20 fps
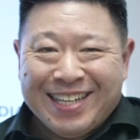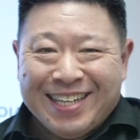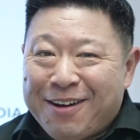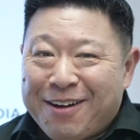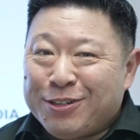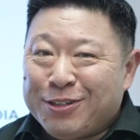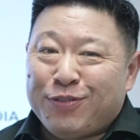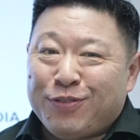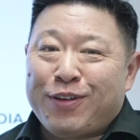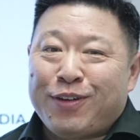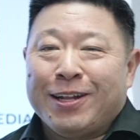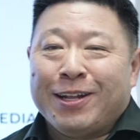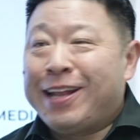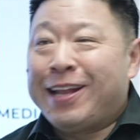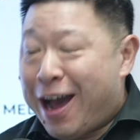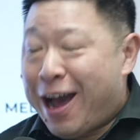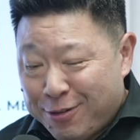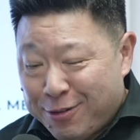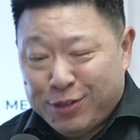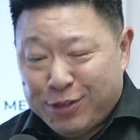that was fun.
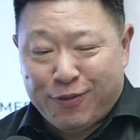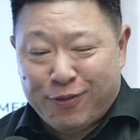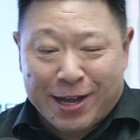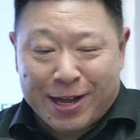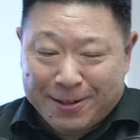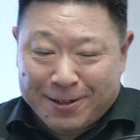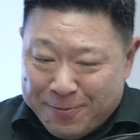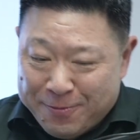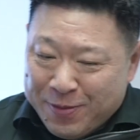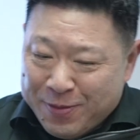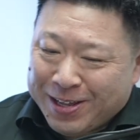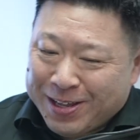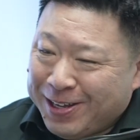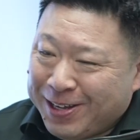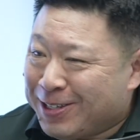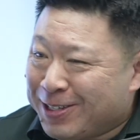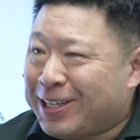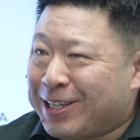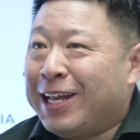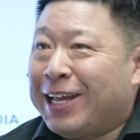That was
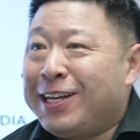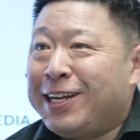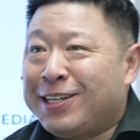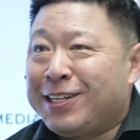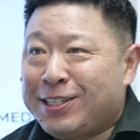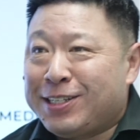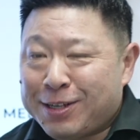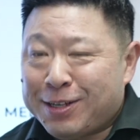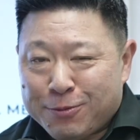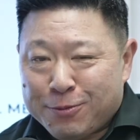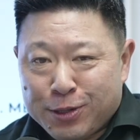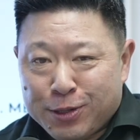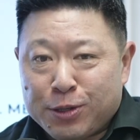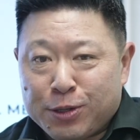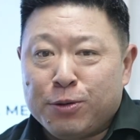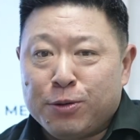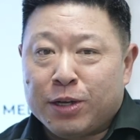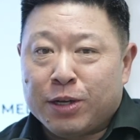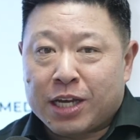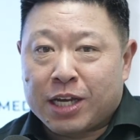fun. Getting to sit with
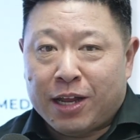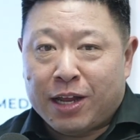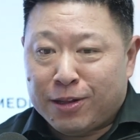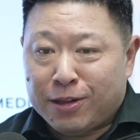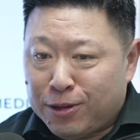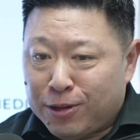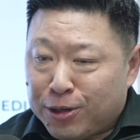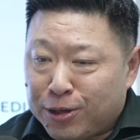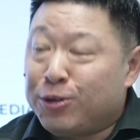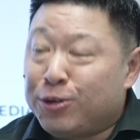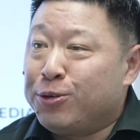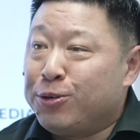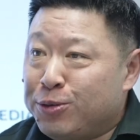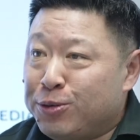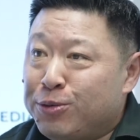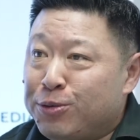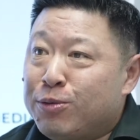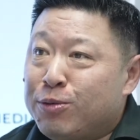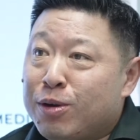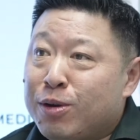you and kind of learn who
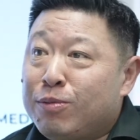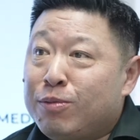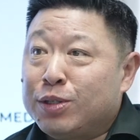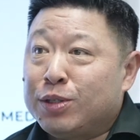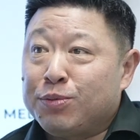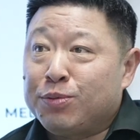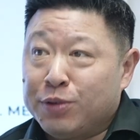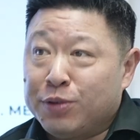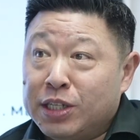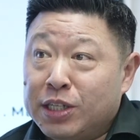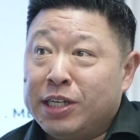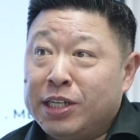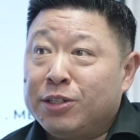you were was really